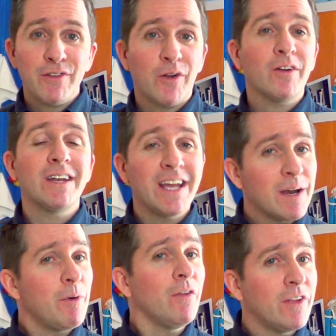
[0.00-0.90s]
you aren't going to get
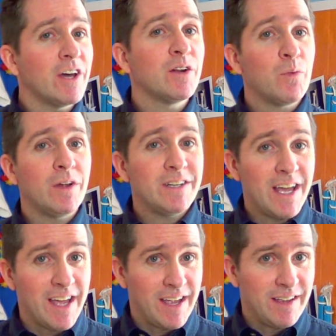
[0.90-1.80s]
them all done in one
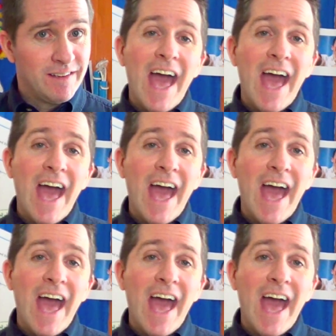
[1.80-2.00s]
day.